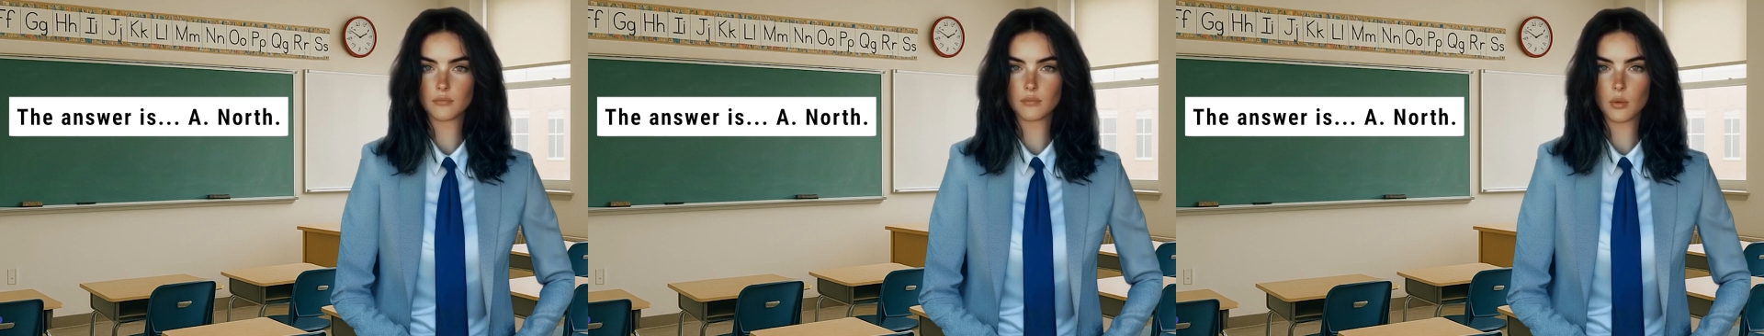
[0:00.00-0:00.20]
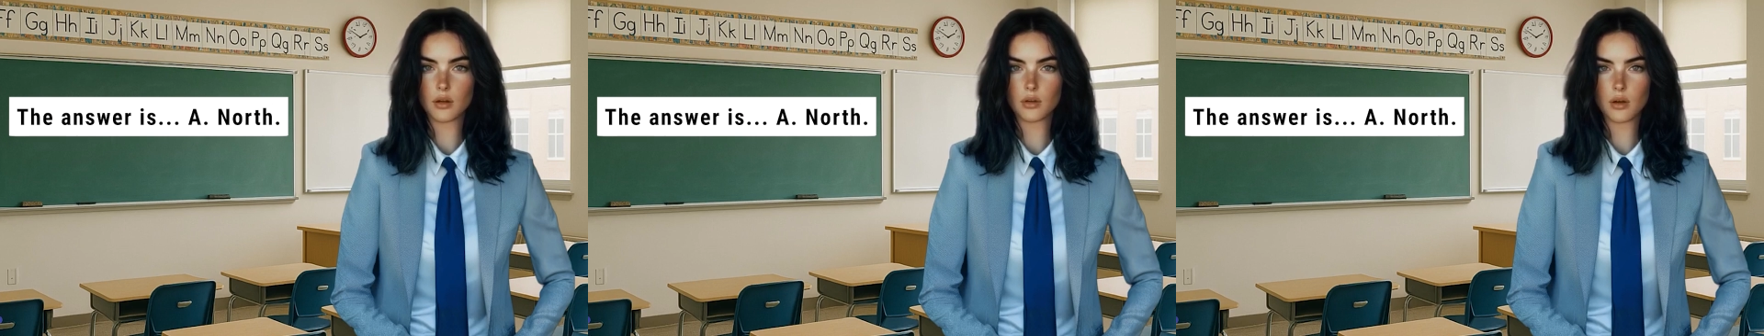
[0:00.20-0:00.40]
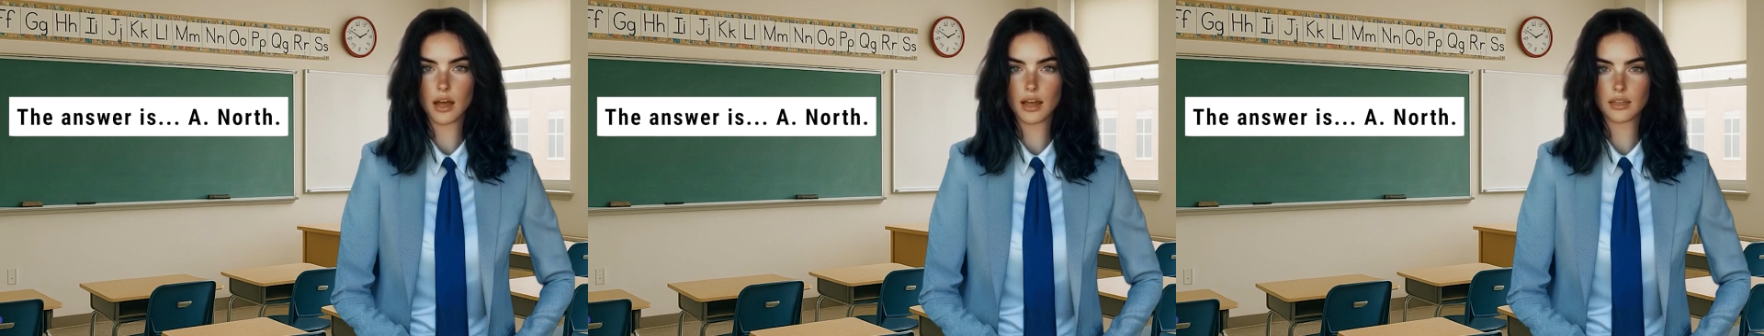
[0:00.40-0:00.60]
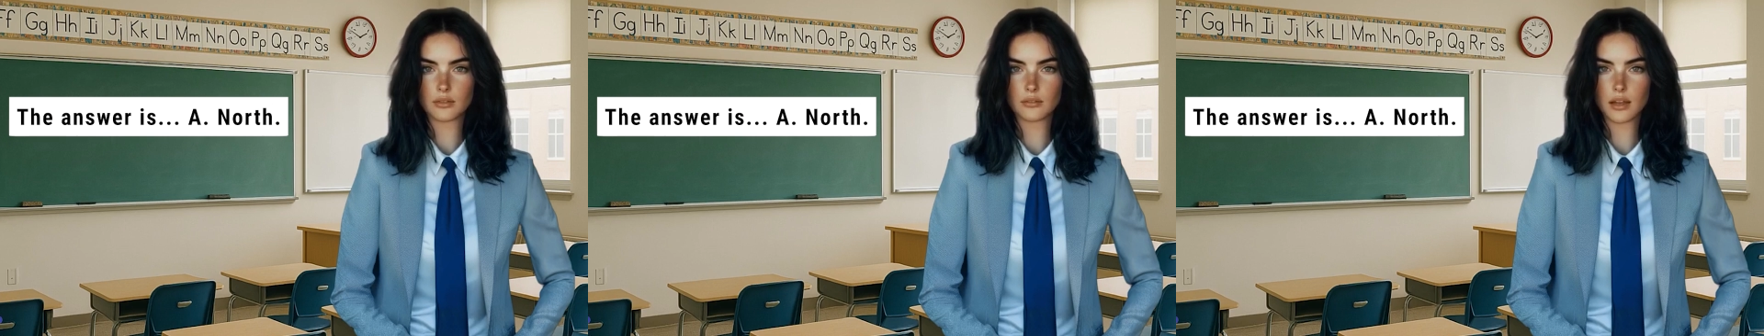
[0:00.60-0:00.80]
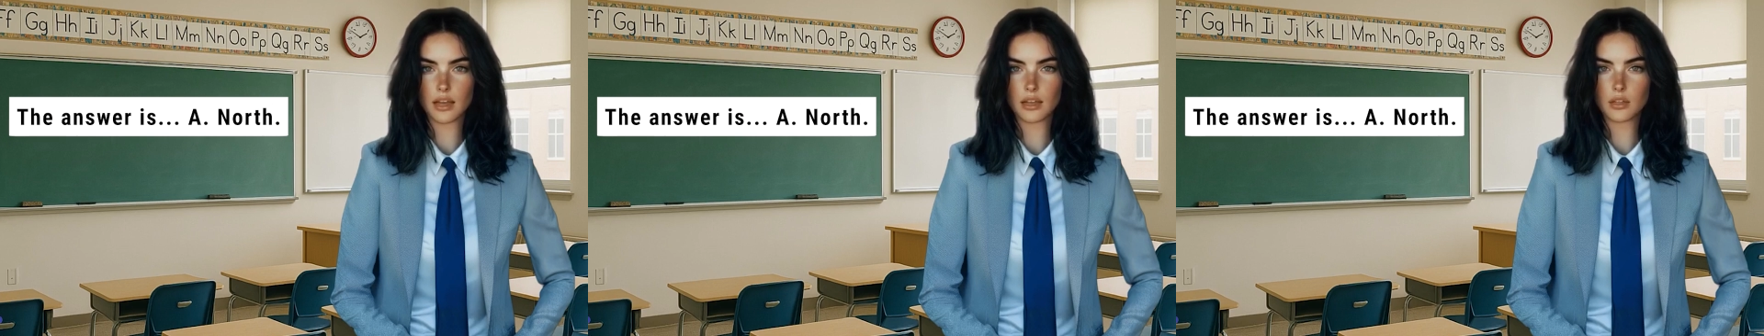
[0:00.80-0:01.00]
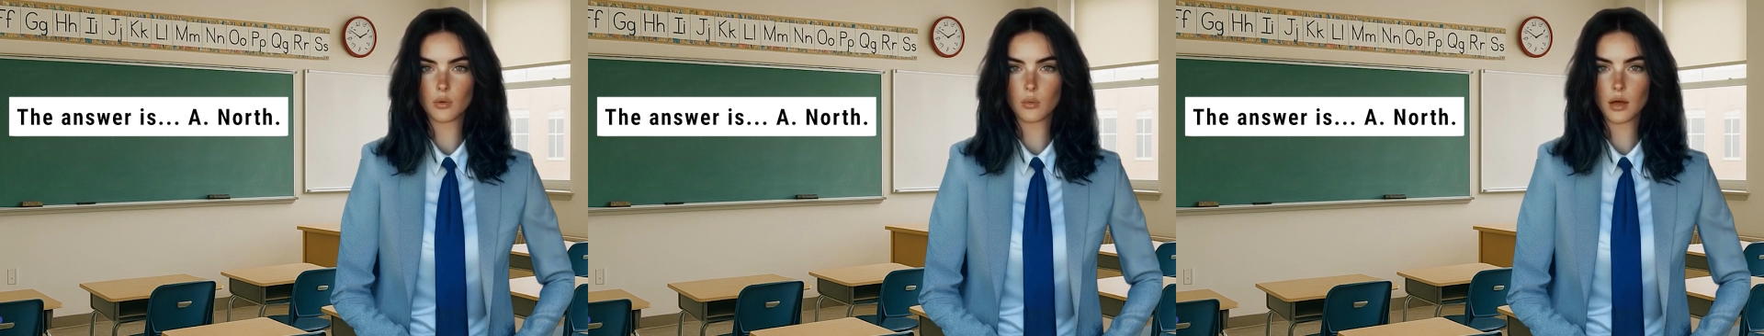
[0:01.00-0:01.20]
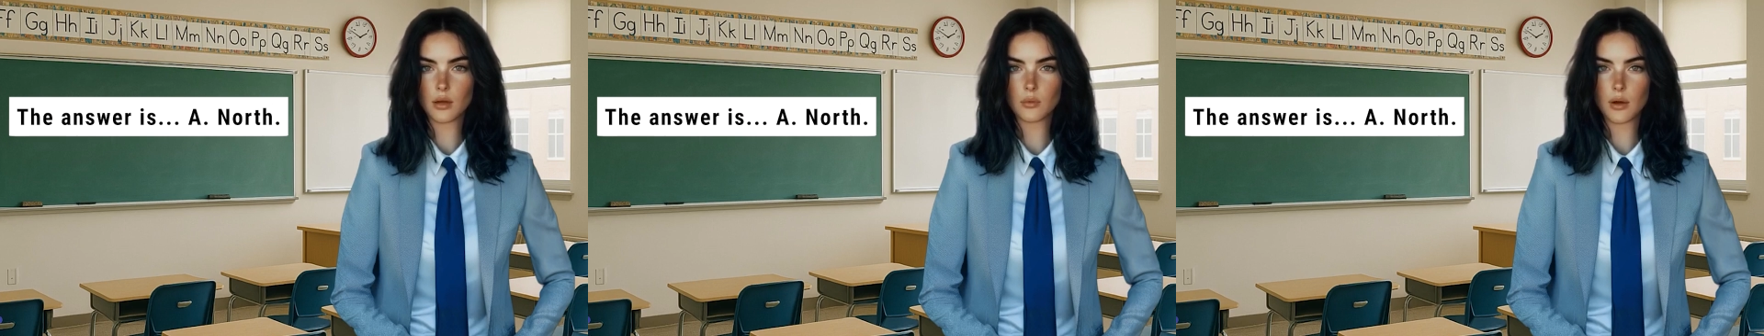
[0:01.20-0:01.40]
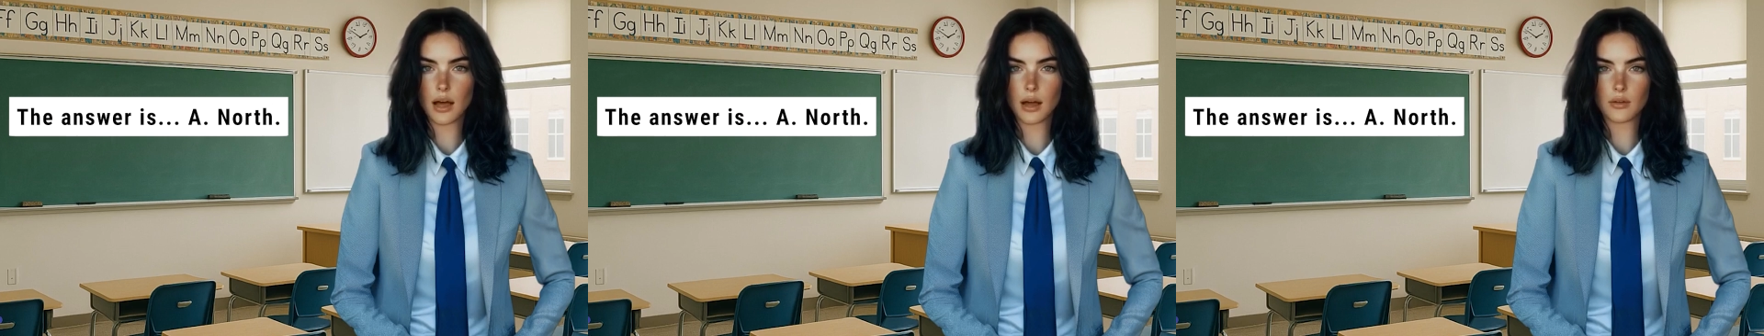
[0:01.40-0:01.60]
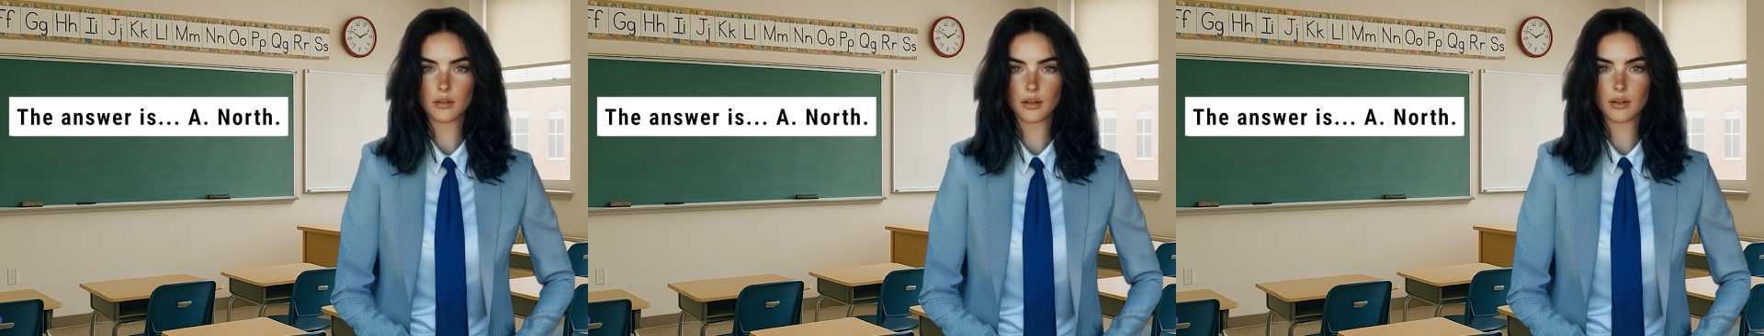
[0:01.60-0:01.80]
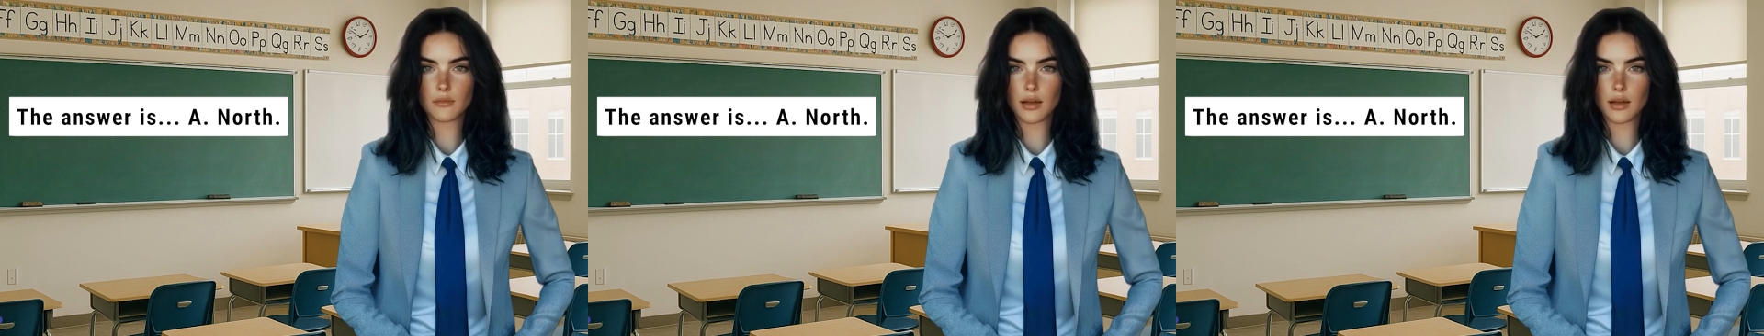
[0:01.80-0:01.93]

When trying to find your way around,